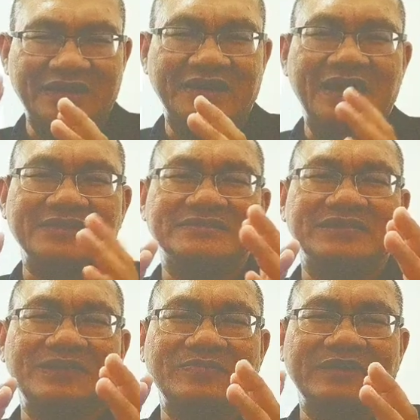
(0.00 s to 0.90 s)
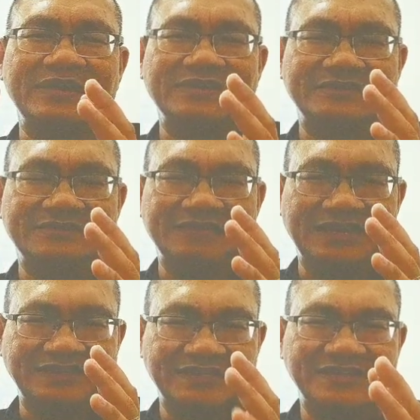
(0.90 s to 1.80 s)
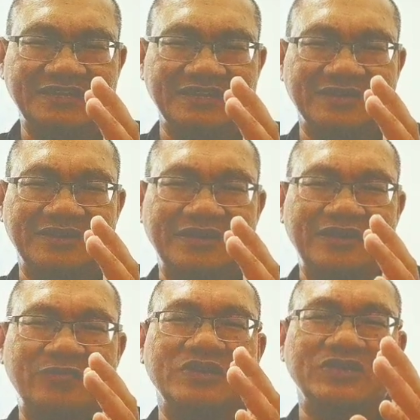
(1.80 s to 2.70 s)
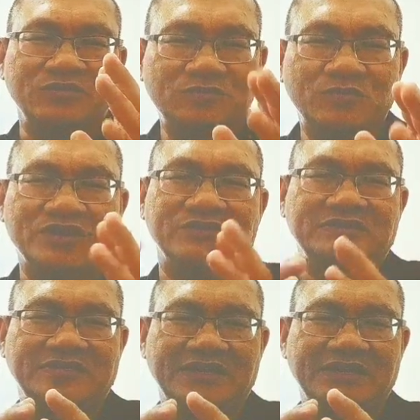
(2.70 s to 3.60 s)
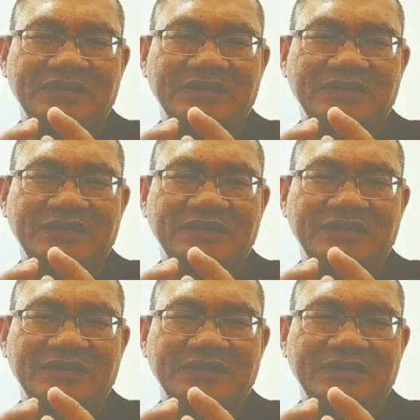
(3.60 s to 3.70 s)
hard time in digesting what you want to say.